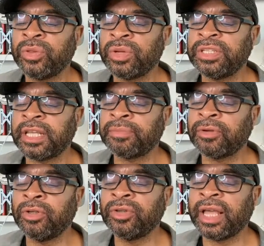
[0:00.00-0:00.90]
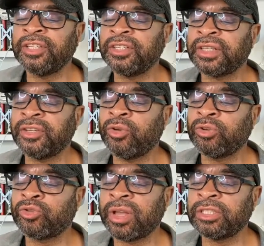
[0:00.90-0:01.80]
receptor locations and
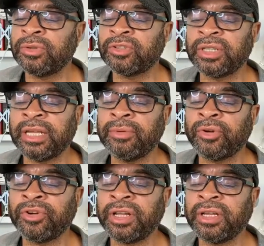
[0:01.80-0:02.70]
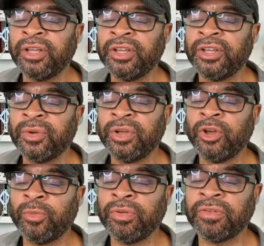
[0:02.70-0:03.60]
neurotransmitters labeled on it? Will
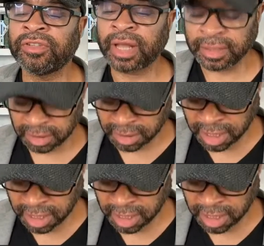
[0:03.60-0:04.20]
help you visualize.